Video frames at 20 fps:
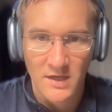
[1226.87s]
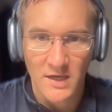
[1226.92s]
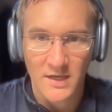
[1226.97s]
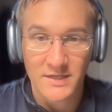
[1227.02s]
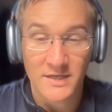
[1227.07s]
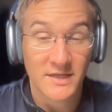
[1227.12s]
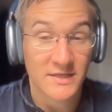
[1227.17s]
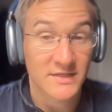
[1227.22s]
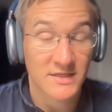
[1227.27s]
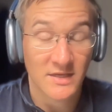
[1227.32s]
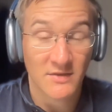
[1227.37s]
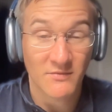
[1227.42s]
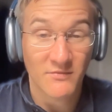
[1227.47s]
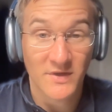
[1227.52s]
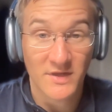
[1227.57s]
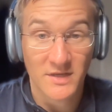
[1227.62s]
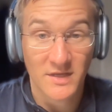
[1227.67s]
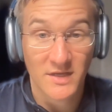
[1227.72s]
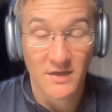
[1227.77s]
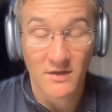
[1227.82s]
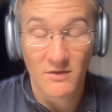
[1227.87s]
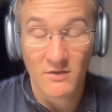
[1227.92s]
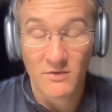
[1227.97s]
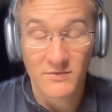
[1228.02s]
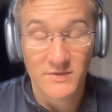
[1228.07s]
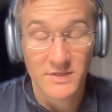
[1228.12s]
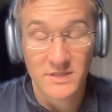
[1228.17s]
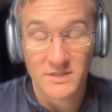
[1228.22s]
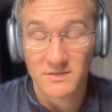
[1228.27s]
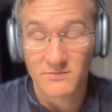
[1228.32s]
And that is something that I
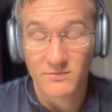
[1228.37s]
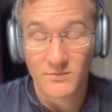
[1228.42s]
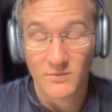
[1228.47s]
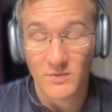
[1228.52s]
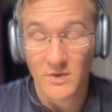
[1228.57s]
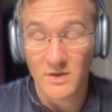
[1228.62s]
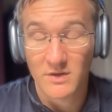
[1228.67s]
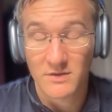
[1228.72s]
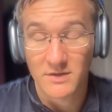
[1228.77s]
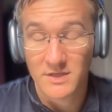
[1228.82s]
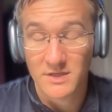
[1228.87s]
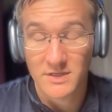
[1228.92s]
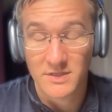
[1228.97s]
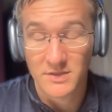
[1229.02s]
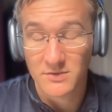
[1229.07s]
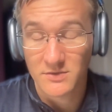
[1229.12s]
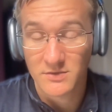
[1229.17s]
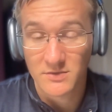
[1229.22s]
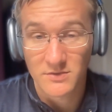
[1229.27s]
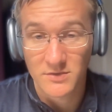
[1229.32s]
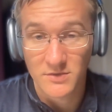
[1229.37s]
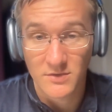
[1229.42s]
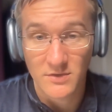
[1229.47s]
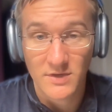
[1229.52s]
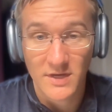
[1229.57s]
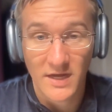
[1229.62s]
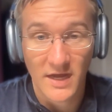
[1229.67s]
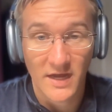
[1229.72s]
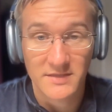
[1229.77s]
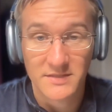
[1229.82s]
always wanted to
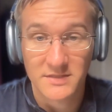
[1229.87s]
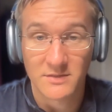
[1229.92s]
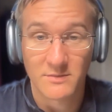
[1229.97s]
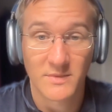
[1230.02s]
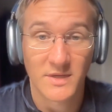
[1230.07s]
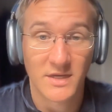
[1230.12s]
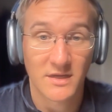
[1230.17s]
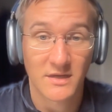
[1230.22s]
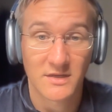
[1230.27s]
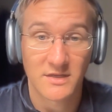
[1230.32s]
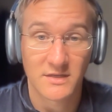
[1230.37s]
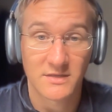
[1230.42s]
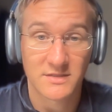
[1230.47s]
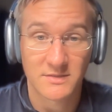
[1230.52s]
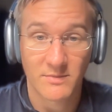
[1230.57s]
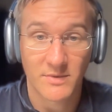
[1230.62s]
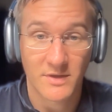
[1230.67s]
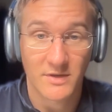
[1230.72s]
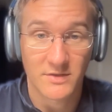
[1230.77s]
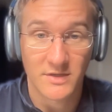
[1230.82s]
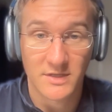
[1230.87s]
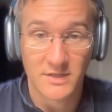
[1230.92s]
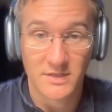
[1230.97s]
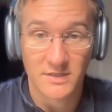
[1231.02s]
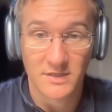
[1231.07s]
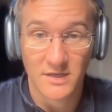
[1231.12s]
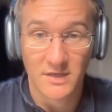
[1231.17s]
do. I had so many ideas about it.